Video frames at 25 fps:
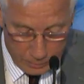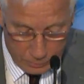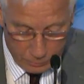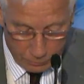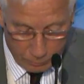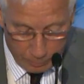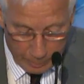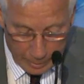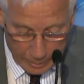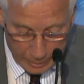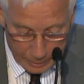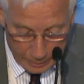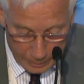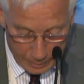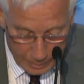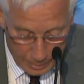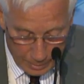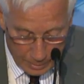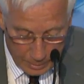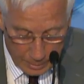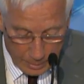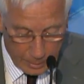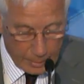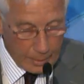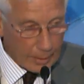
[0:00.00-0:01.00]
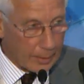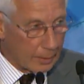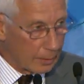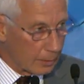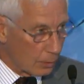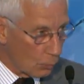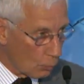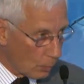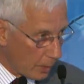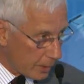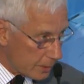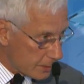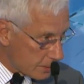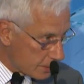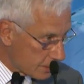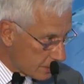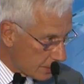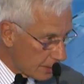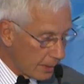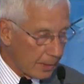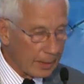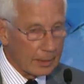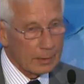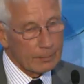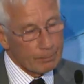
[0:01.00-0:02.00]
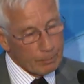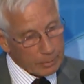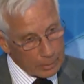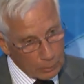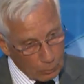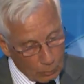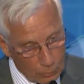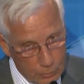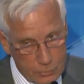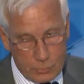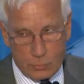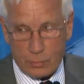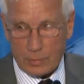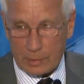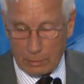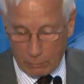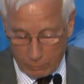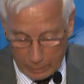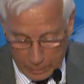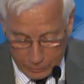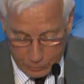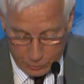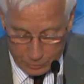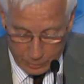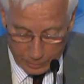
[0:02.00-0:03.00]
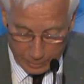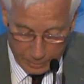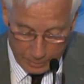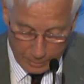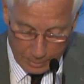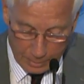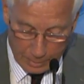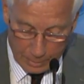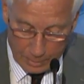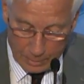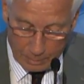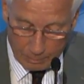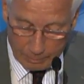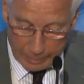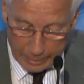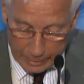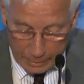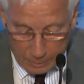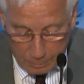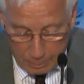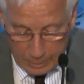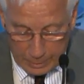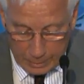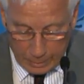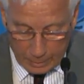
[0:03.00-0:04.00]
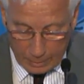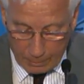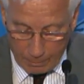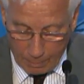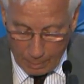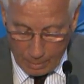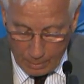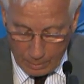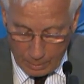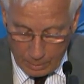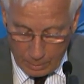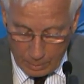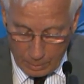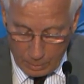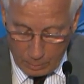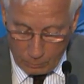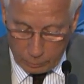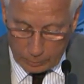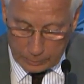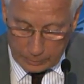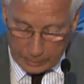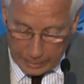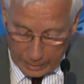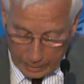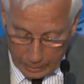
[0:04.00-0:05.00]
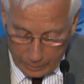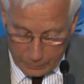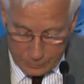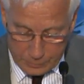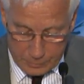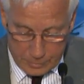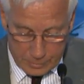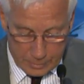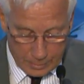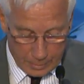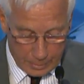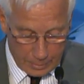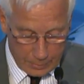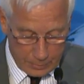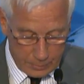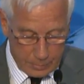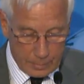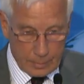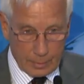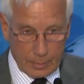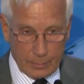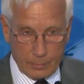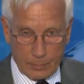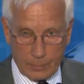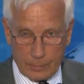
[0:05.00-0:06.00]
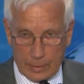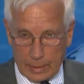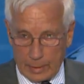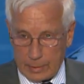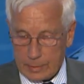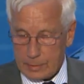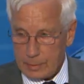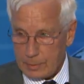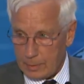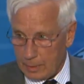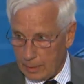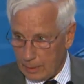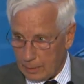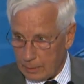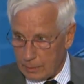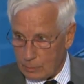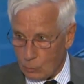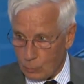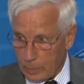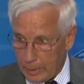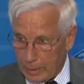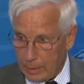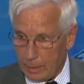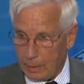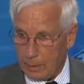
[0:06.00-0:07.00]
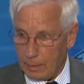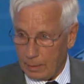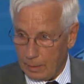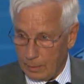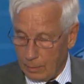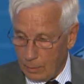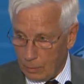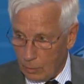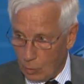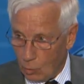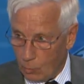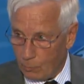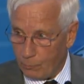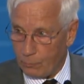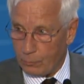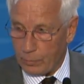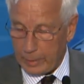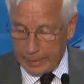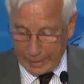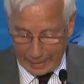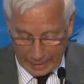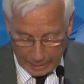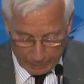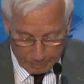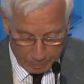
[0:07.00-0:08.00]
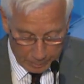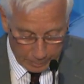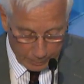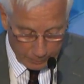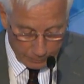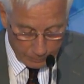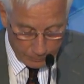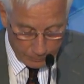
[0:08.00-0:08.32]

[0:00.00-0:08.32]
of mind in the West but also in Russia might be, what counts is that it will hopefully happen.